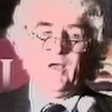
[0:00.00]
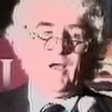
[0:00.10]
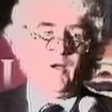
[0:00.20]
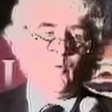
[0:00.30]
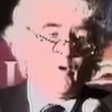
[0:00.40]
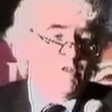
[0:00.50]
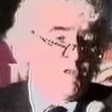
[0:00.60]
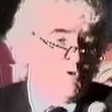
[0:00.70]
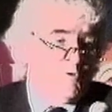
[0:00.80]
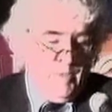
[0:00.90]
What
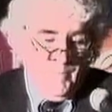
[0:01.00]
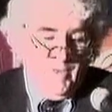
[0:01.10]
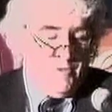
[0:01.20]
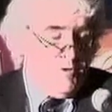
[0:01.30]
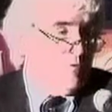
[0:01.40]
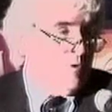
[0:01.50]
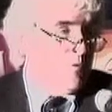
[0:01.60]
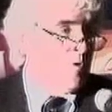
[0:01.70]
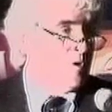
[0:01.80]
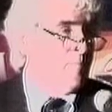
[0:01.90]
is it you need me to do
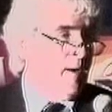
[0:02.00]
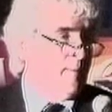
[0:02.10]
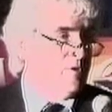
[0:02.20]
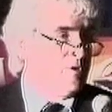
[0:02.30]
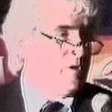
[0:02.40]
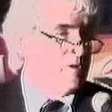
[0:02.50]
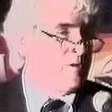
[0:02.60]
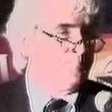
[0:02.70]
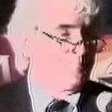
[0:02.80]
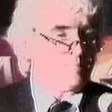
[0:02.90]
in order to publish this?